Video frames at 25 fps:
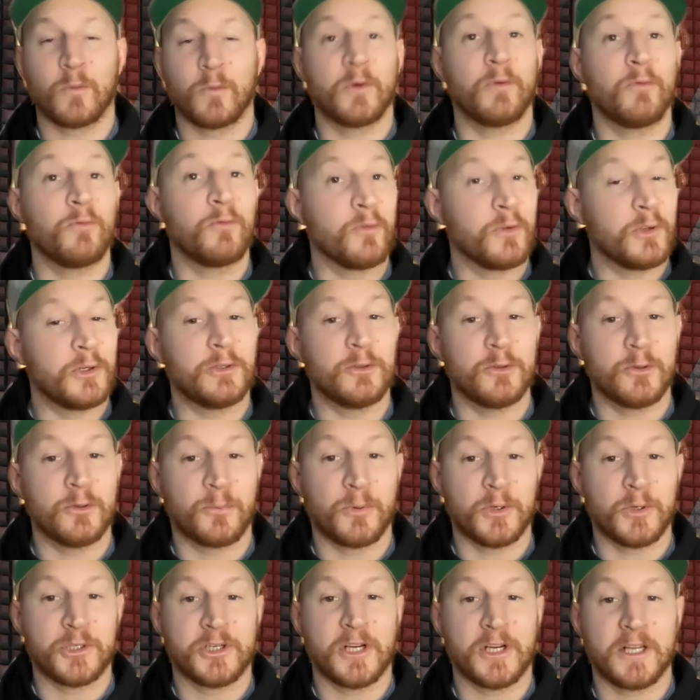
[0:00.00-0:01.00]
We really do
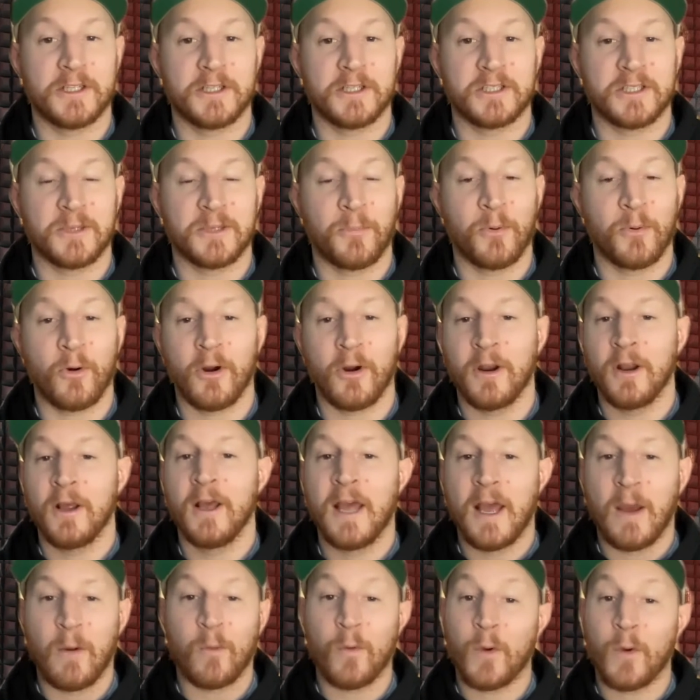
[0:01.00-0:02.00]
appreciate the support
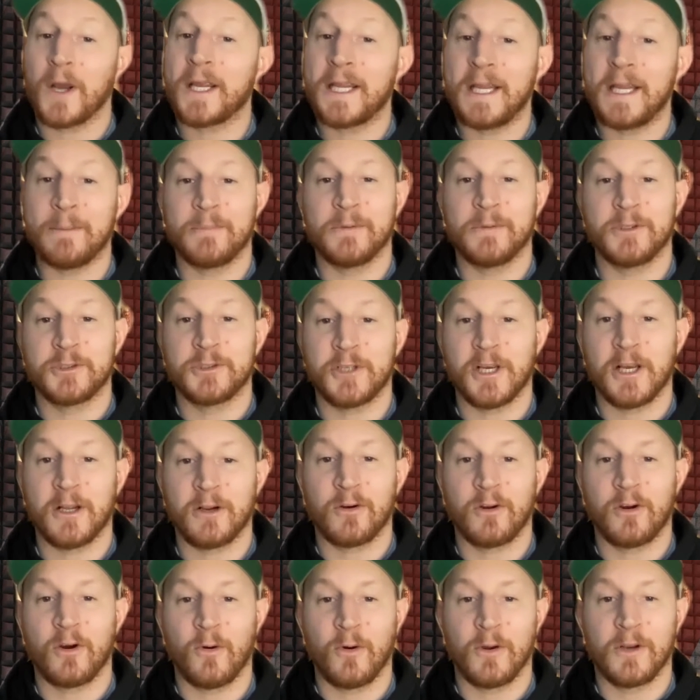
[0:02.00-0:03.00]
and we want to keep this channel
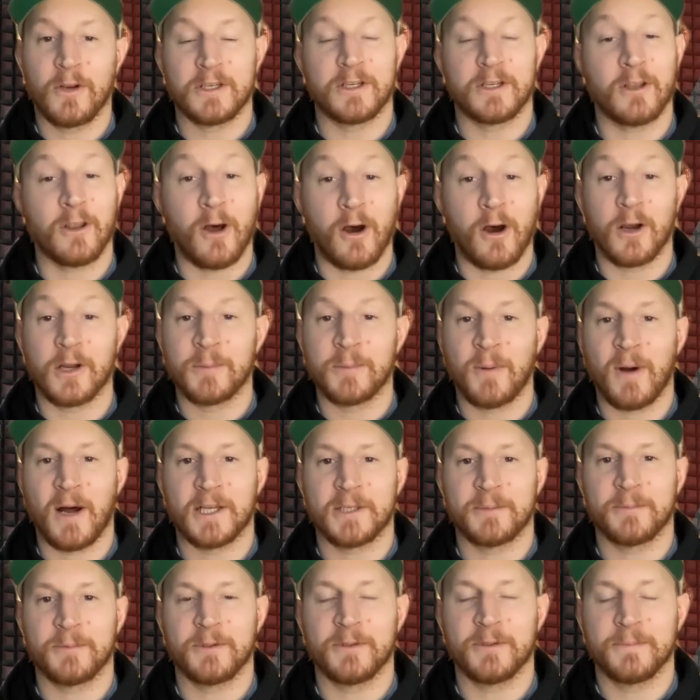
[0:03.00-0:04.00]
going as long as
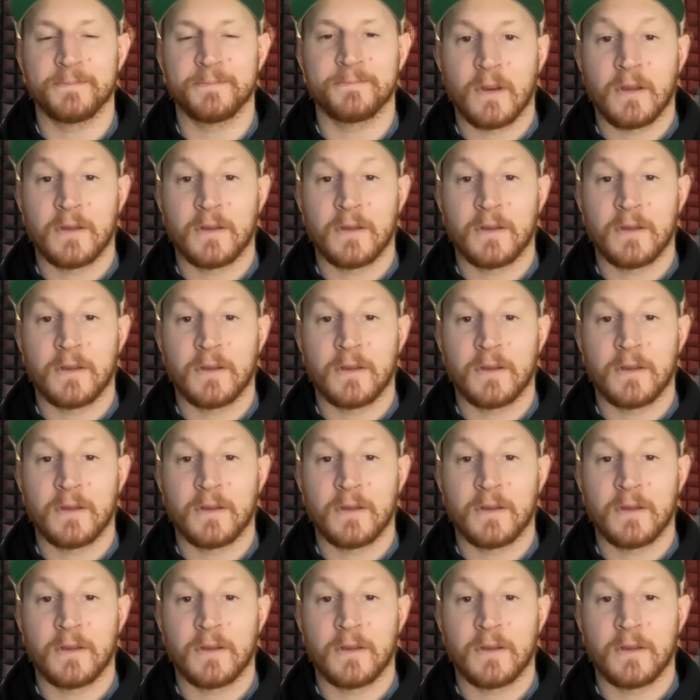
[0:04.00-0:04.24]
possible.